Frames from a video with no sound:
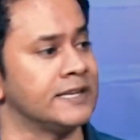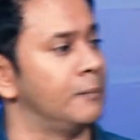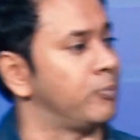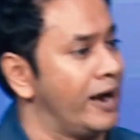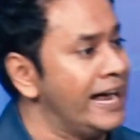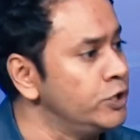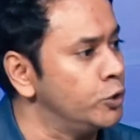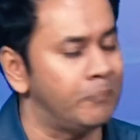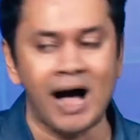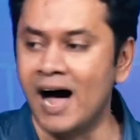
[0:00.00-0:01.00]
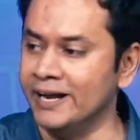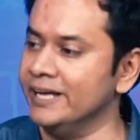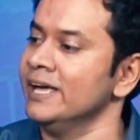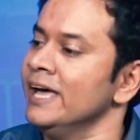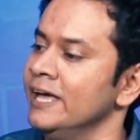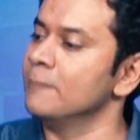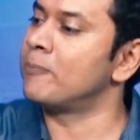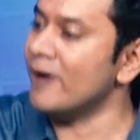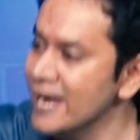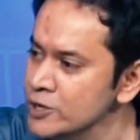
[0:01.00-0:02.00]
in a brand new body, in a
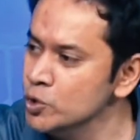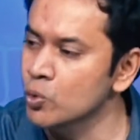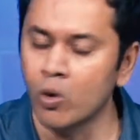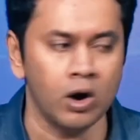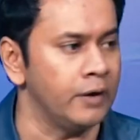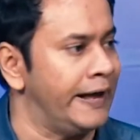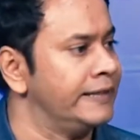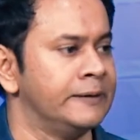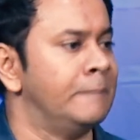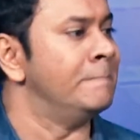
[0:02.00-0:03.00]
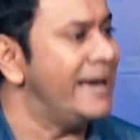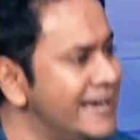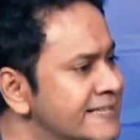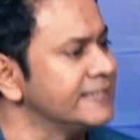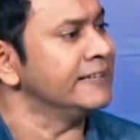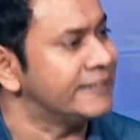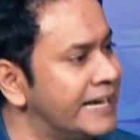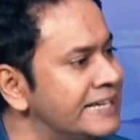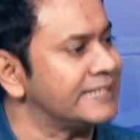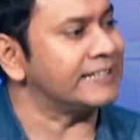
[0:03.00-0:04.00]
brand new world, and the amazing
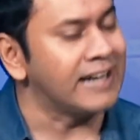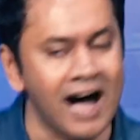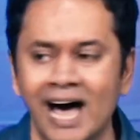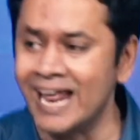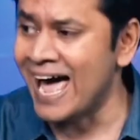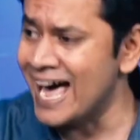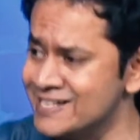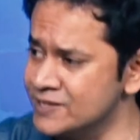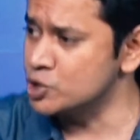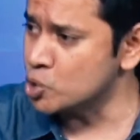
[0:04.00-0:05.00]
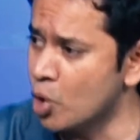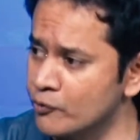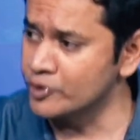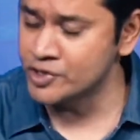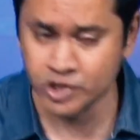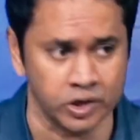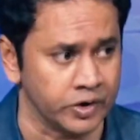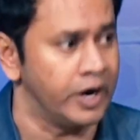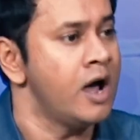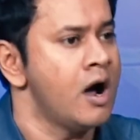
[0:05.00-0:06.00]
things that God has in store for His
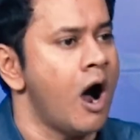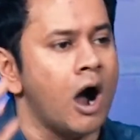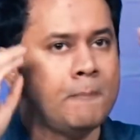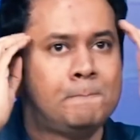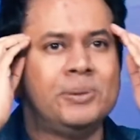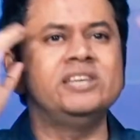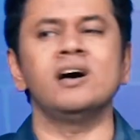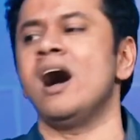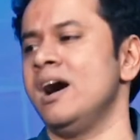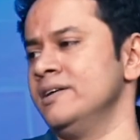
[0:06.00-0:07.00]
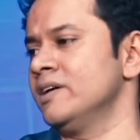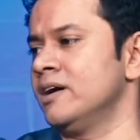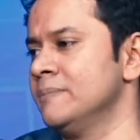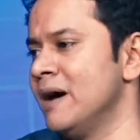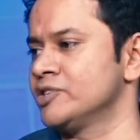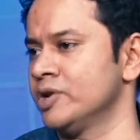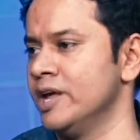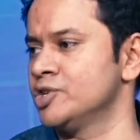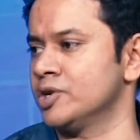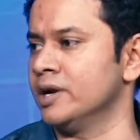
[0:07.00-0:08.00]
children are beyond our
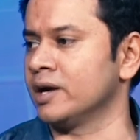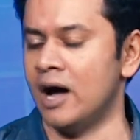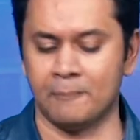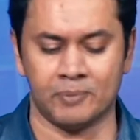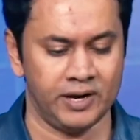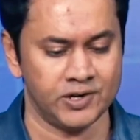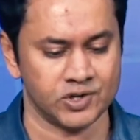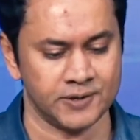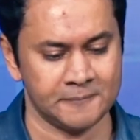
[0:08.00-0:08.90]
imagination and comprehension.